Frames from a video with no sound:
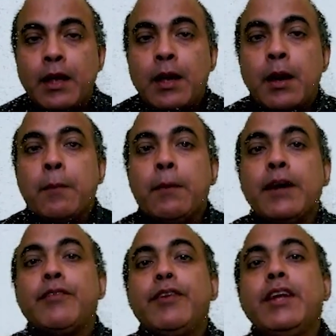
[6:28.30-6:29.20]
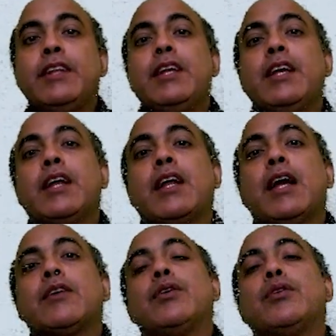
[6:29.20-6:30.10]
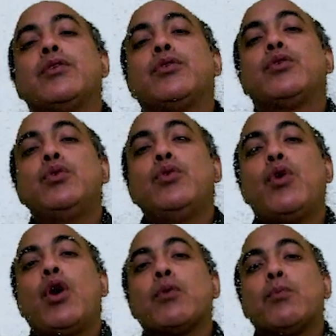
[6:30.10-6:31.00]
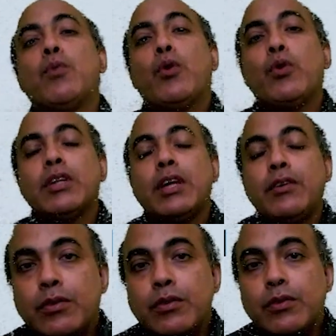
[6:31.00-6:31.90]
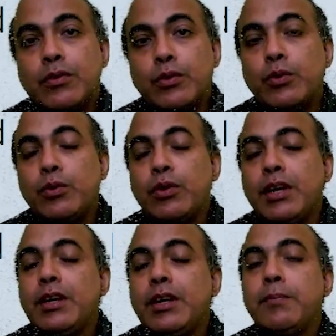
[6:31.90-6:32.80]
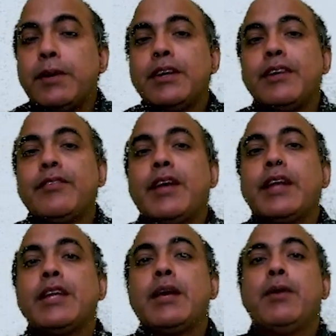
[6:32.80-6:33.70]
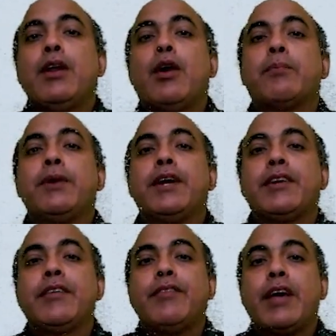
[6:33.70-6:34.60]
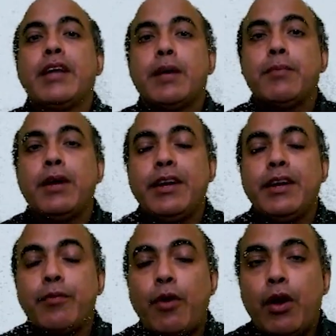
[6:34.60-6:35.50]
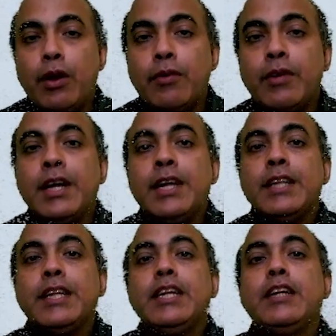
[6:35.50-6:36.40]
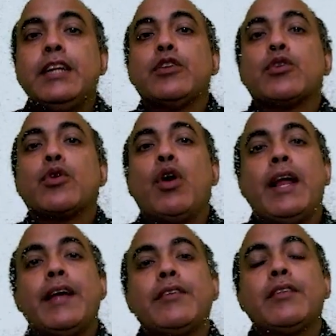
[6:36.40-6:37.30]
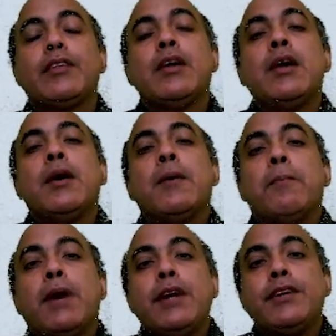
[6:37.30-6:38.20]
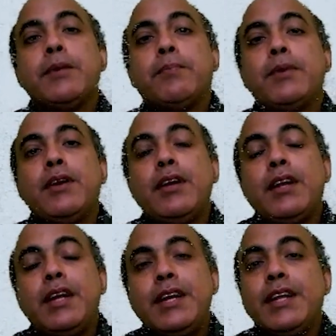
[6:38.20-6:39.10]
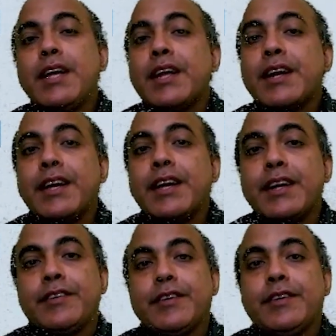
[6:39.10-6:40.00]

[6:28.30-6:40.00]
But when there are two or more than two independent variable or predictive variable involved, then it is called as multiple linear regression.